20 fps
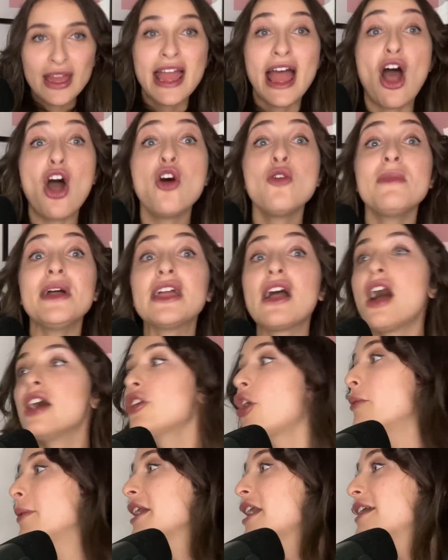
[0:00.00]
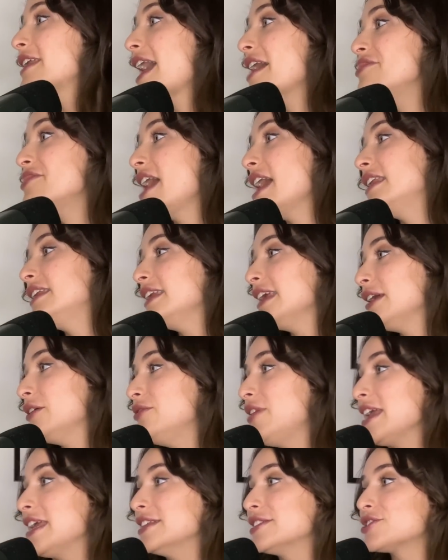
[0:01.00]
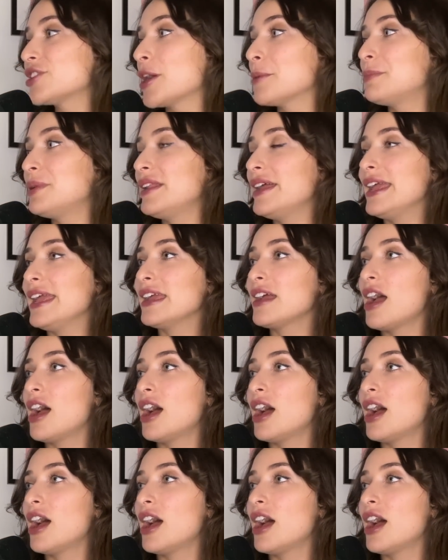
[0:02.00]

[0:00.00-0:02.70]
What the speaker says: Oh my god, and then they can start playing